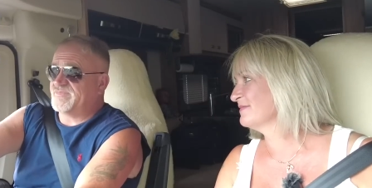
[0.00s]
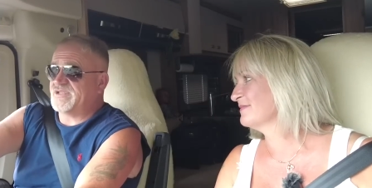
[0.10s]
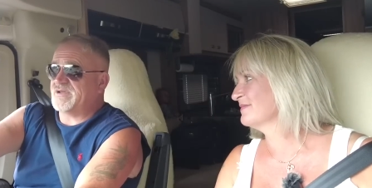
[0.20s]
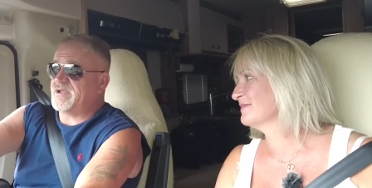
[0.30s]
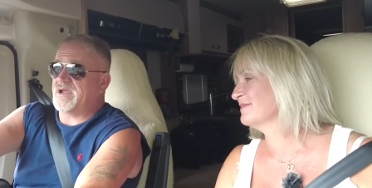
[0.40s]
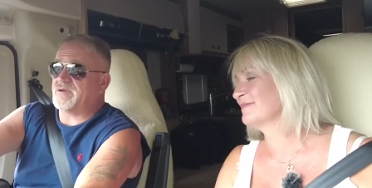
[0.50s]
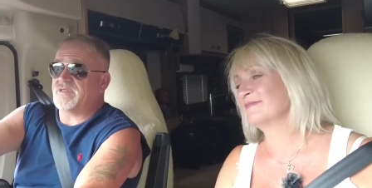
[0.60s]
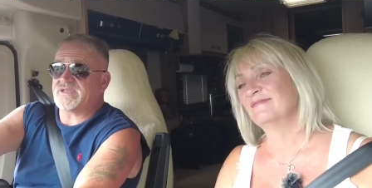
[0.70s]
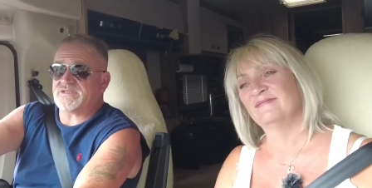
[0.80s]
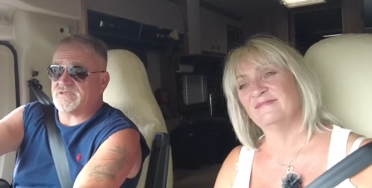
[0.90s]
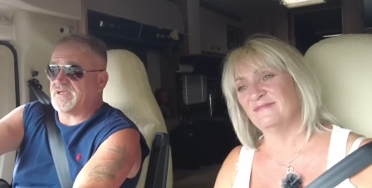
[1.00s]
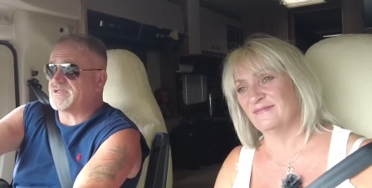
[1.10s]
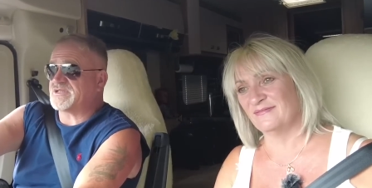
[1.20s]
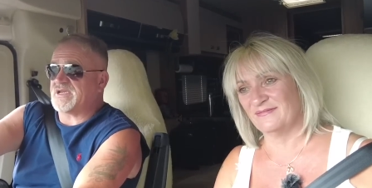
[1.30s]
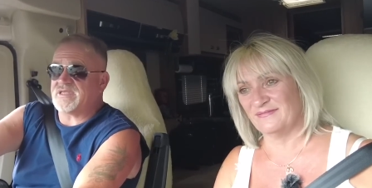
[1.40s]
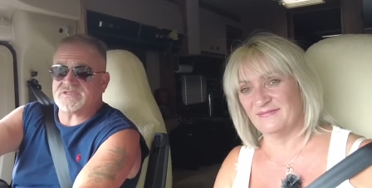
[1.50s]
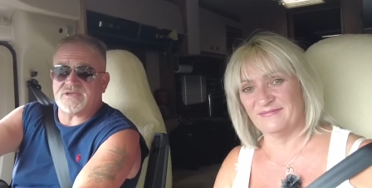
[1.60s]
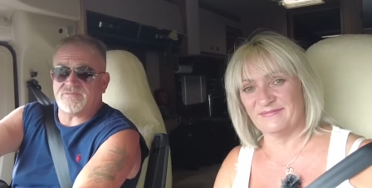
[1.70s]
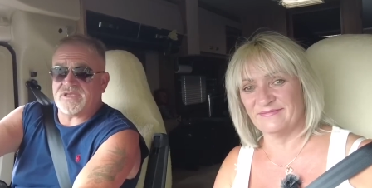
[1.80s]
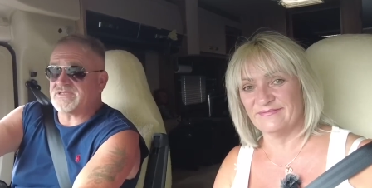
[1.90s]
Speaker 1: So you know, and that's as I say, that's
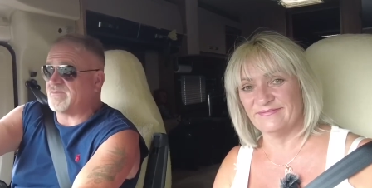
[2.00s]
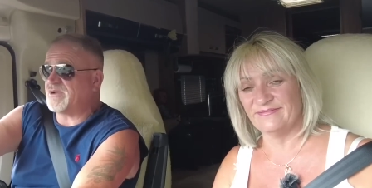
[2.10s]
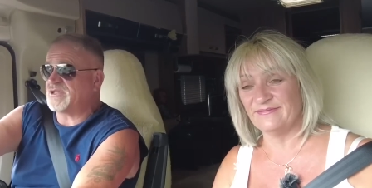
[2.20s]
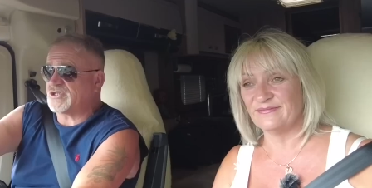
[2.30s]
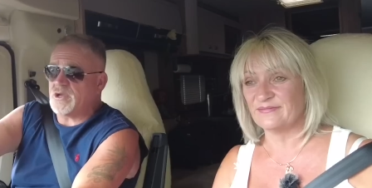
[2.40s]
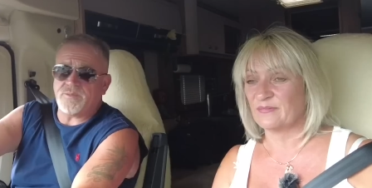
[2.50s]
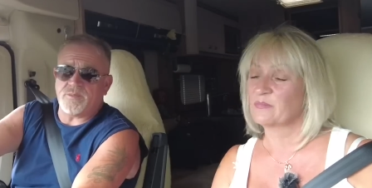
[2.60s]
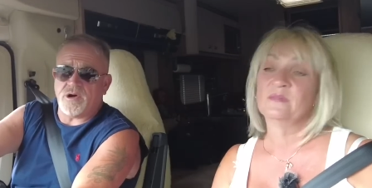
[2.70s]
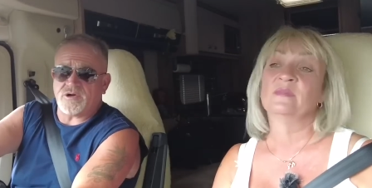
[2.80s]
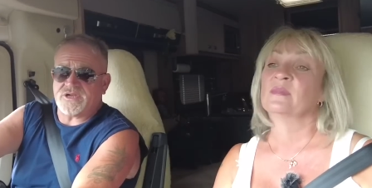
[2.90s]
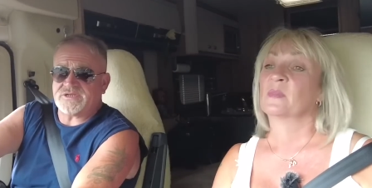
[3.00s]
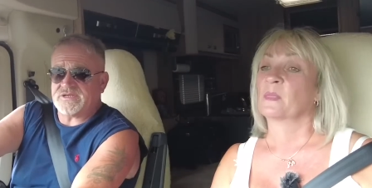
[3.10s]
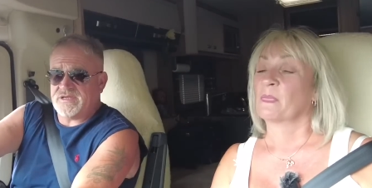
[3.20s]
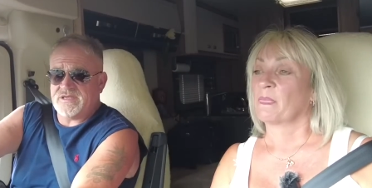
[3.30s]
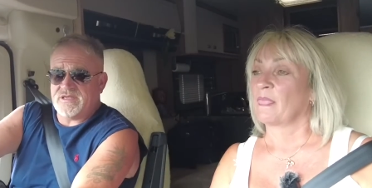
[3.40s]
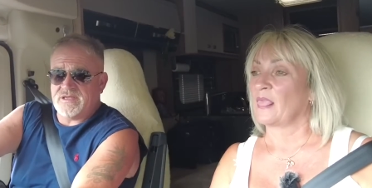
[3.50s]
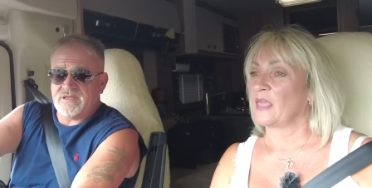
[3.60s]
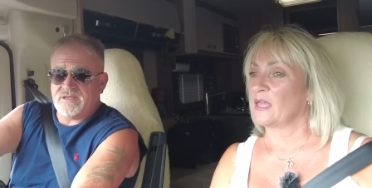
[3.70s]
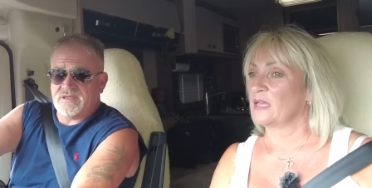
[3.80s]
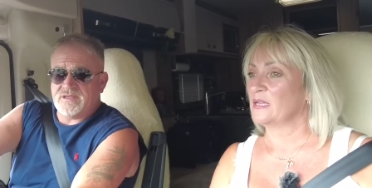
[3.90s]
that's happening in the supermarket.
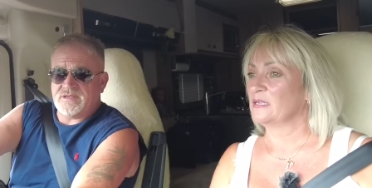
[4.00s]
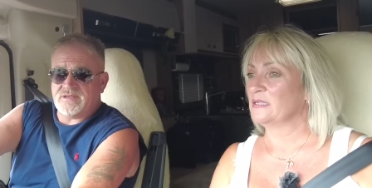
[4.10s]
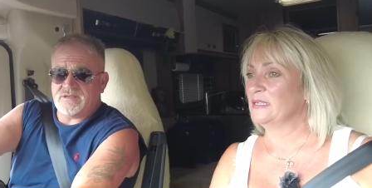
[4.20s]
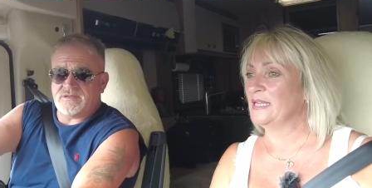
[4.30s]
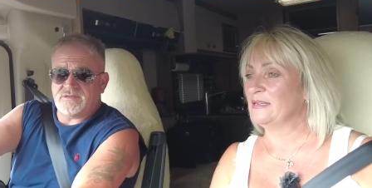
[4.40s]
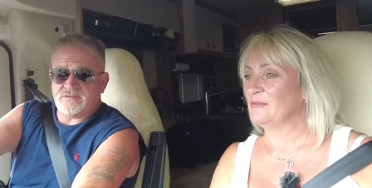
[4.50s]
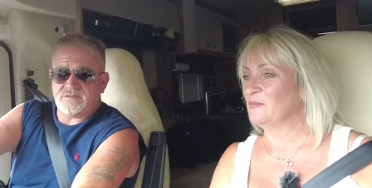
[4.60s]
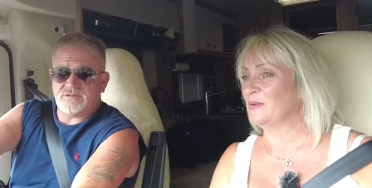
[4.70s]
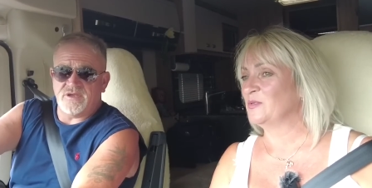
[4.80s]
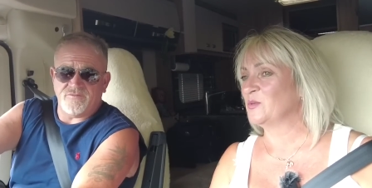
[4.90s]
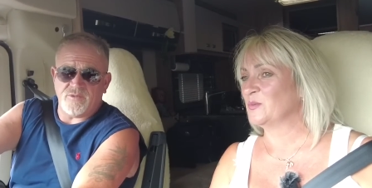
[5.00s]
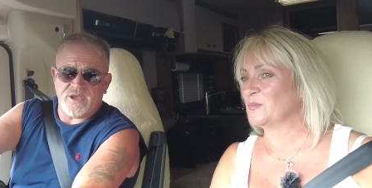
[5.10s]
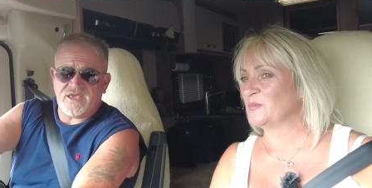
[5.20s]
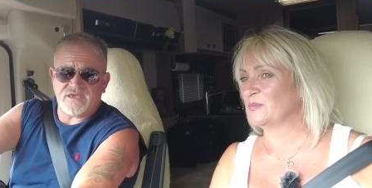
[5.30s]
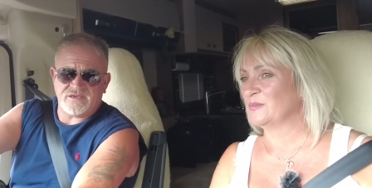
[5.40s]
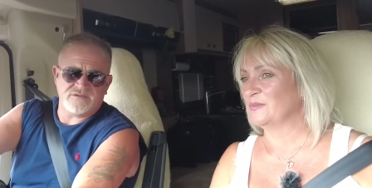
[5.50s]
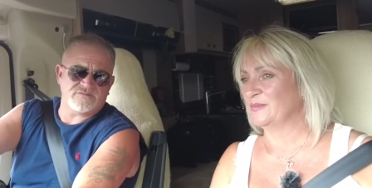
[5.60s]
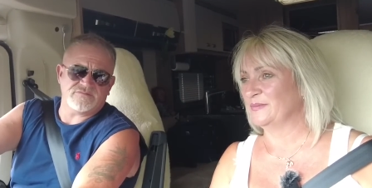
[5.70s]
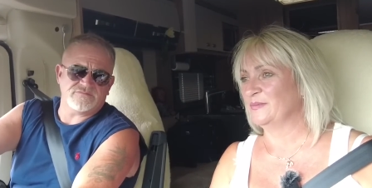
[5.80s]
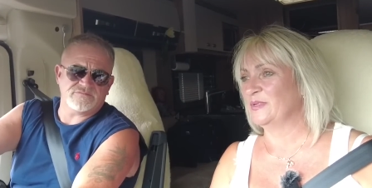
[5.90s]
Speaker 2: Yeah. The other week.
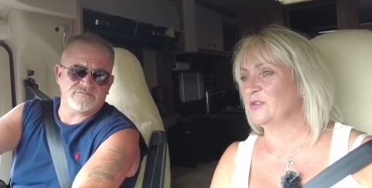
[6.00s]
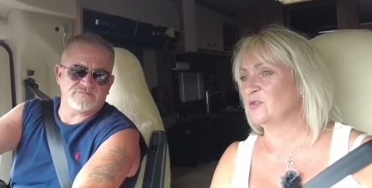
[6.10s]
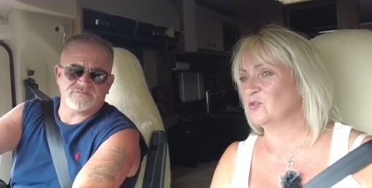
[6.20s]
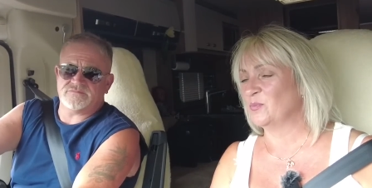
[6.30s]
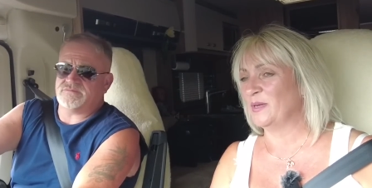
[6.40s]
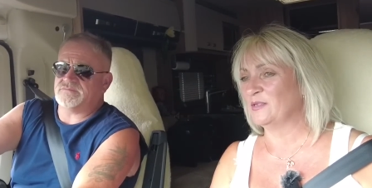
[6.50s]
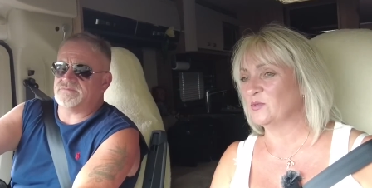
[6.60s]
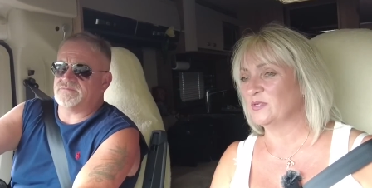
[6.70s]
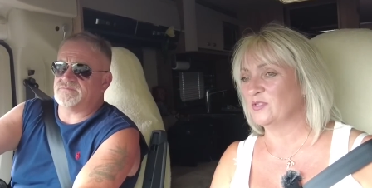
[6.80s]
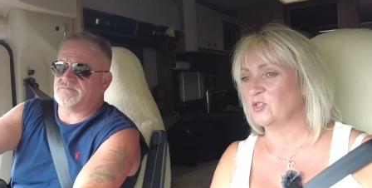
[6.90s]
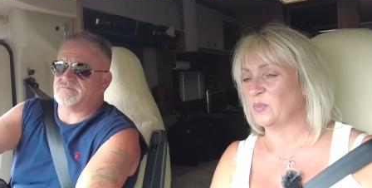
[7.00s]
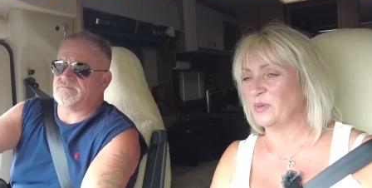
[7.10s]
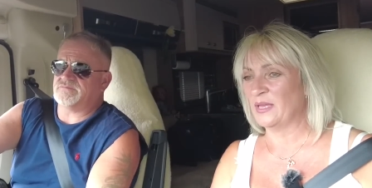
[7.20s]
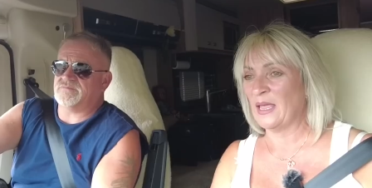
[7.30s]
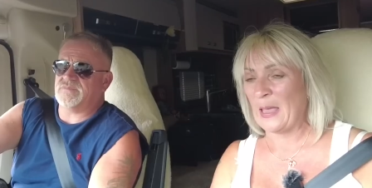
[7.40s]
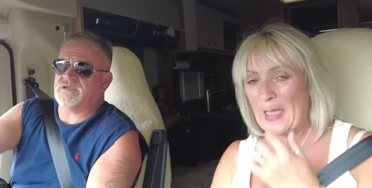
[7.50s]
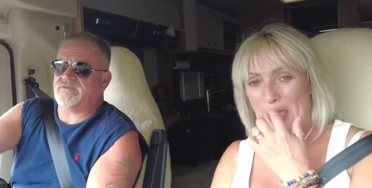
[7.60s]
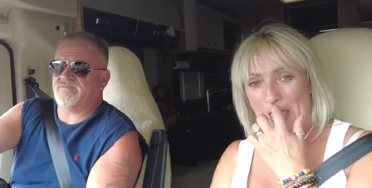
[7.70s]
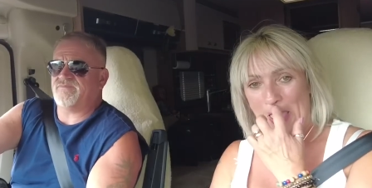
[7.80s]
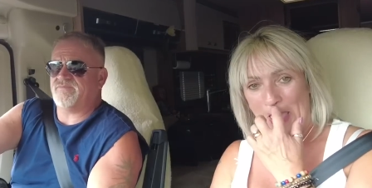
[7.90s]
With a hundred pounds worth of shopping.
Speaker 1: Yeah,
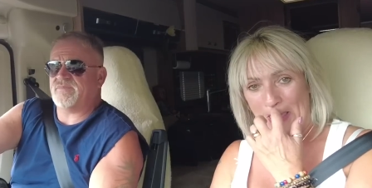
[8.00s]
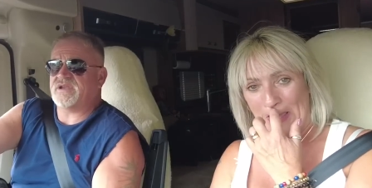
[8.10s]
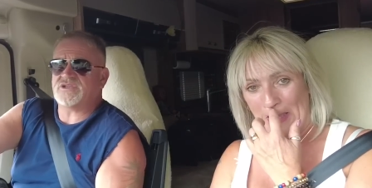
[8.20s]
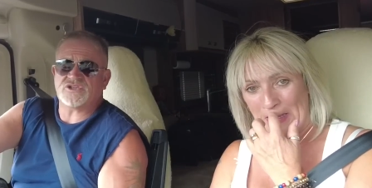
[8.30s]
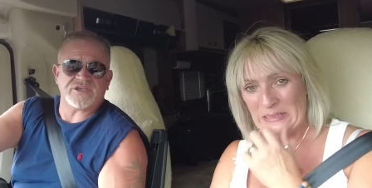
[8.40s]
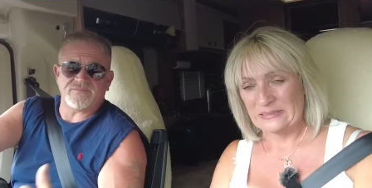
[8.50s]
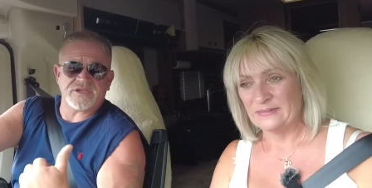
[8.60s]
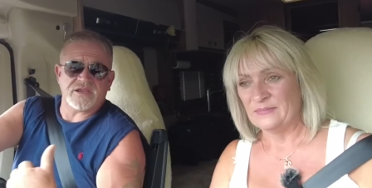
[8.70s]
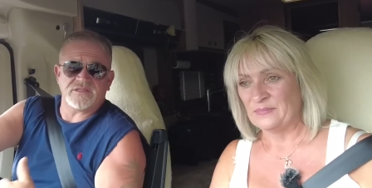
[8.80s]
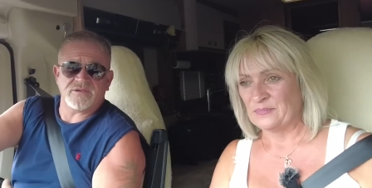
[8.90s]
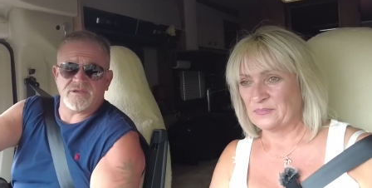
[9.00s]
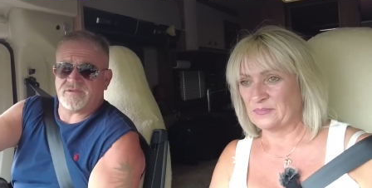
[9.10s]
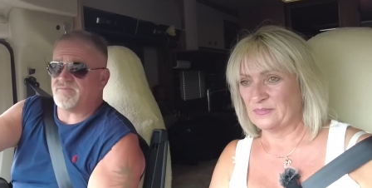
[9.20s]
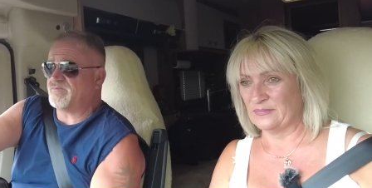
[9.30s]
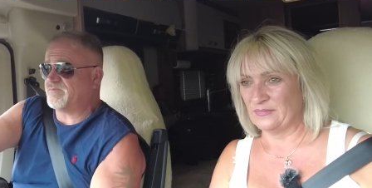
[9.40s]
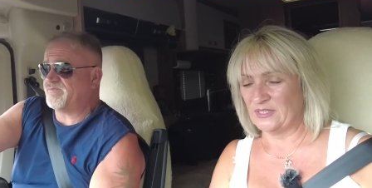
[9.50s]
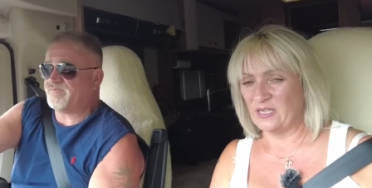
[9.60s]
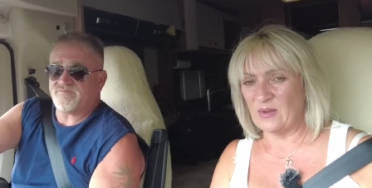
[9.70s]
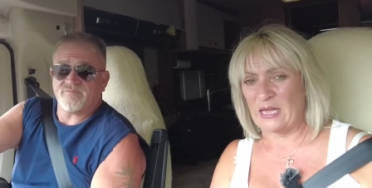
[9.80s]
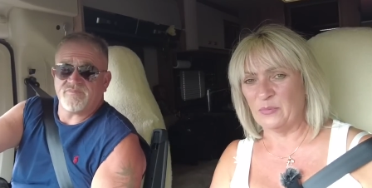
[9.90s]
and it just happened again. The...
Speaker 2: So
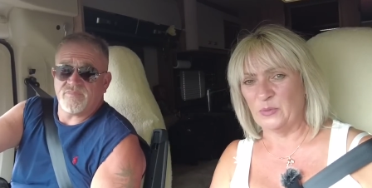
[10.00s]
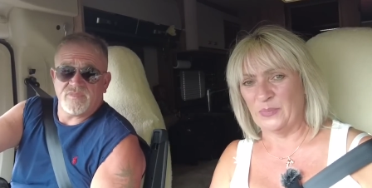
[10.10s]
Apple